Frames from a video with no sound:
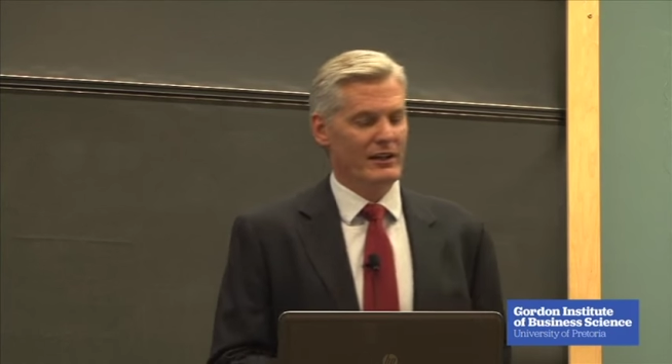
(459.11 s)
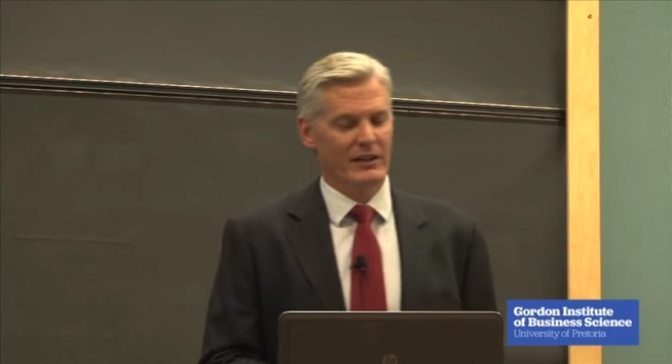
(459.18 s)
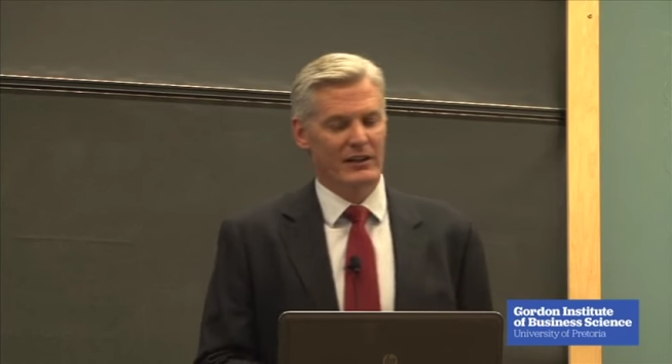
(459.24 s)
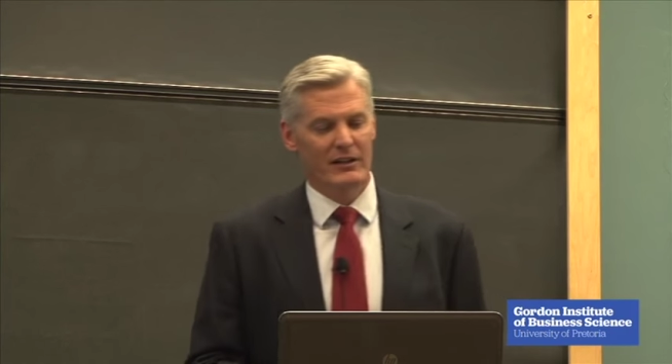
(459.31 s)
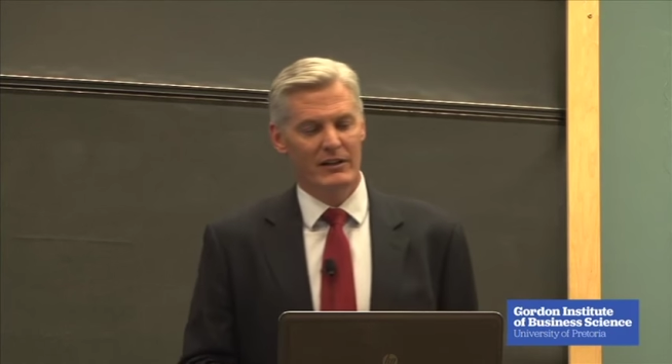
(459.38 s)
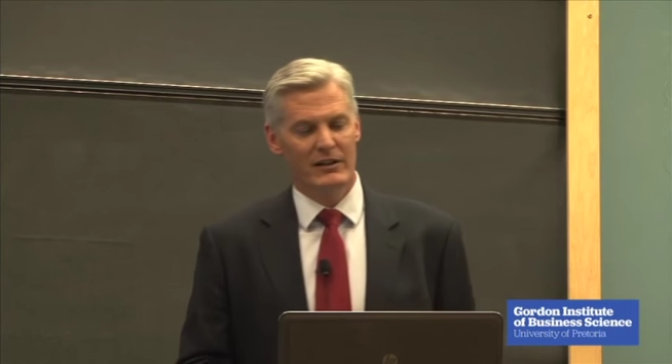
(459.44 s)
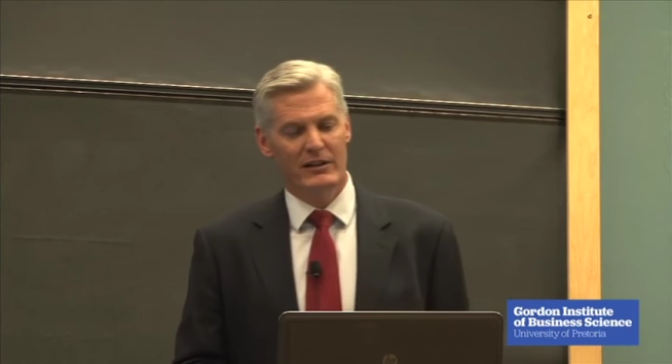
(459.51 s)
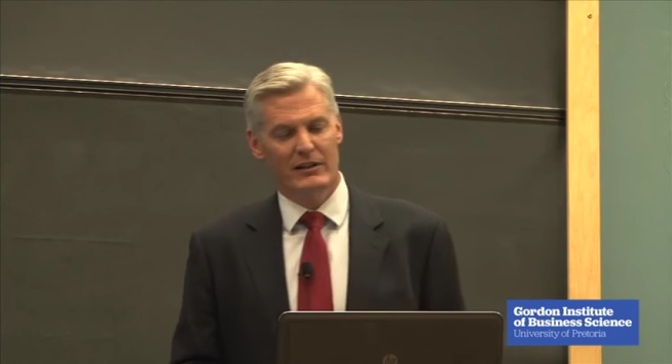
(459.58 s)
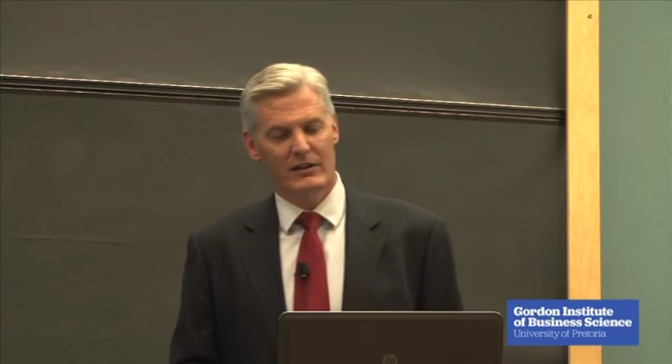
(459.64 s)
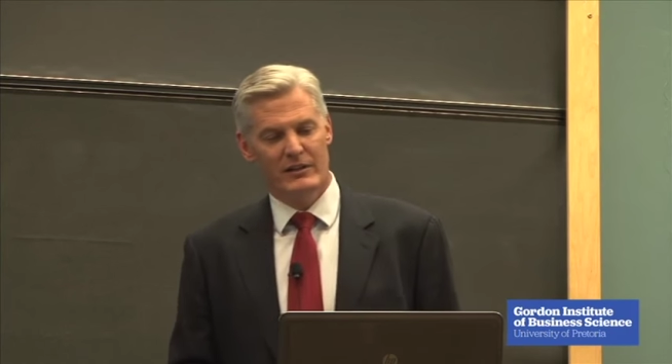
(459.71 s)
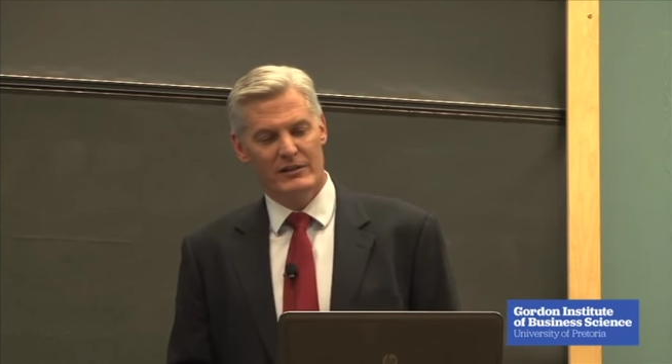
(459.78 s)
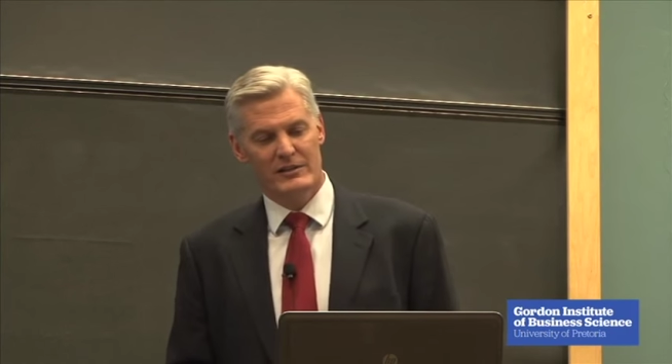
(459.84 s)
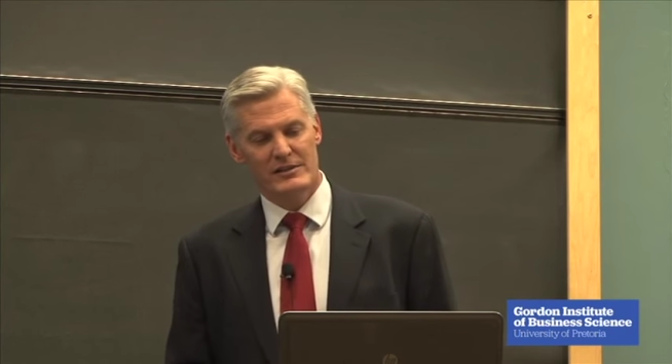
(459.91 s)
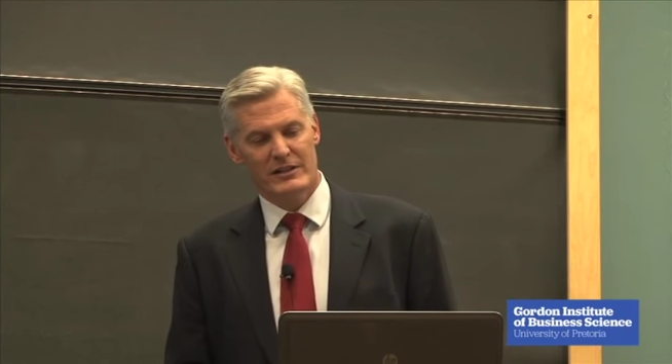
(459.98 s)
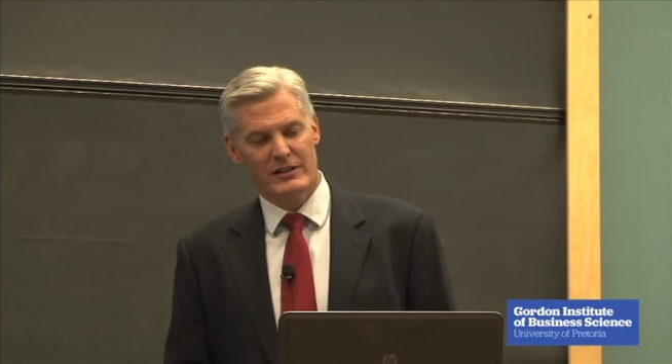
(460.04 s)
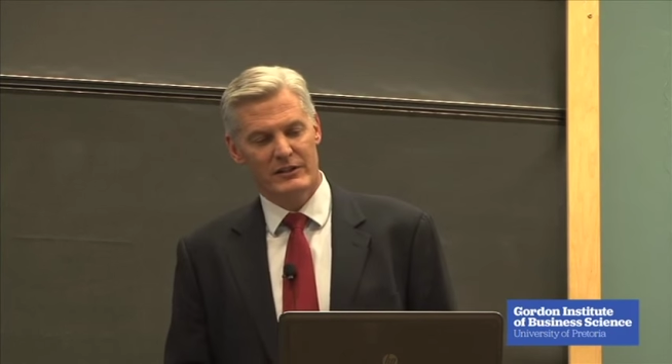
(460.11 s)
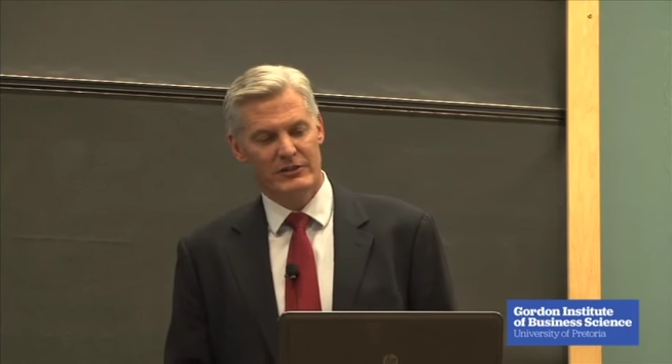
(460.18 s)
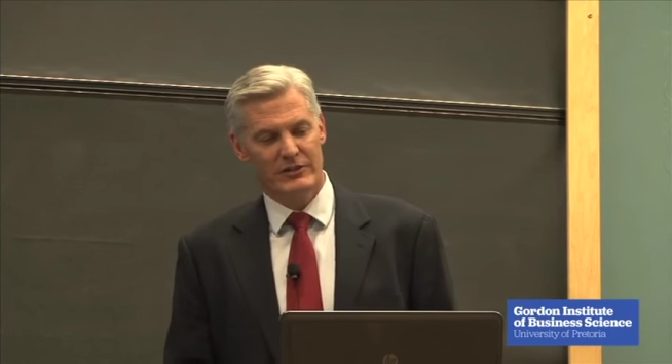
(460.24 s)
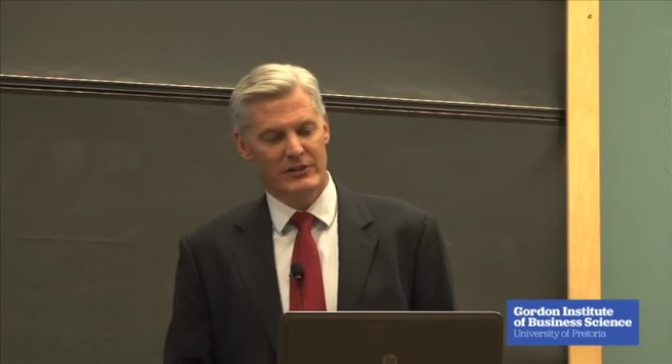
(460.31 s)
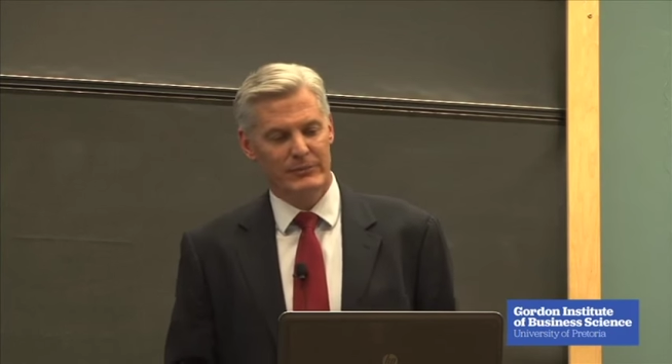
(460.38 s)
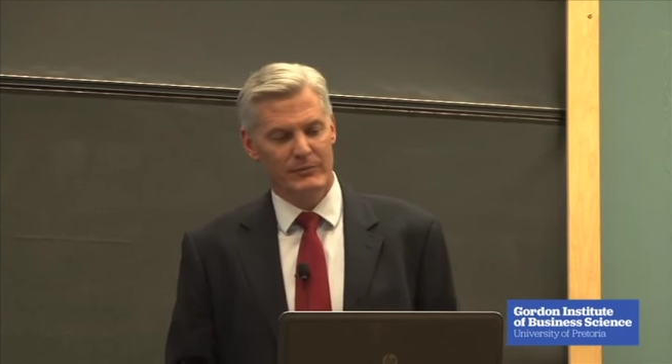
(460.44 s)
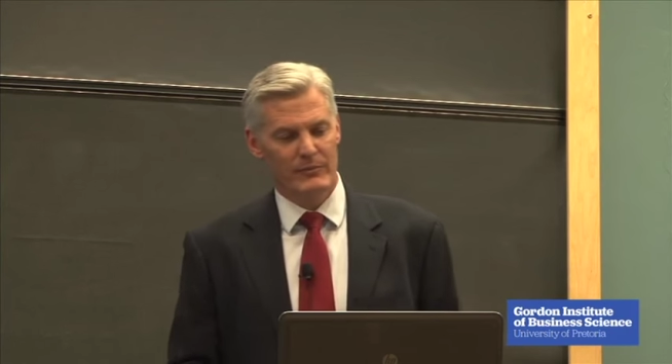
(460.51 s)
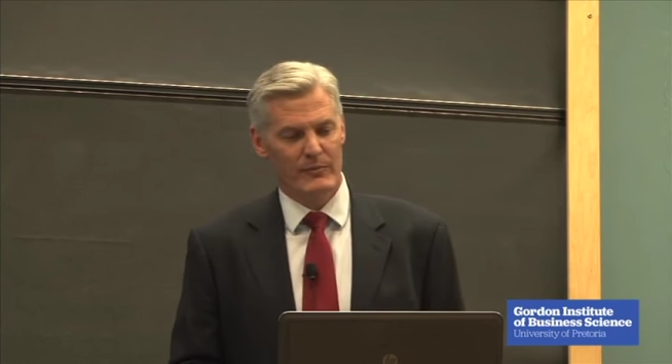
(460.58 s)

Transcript: in this country.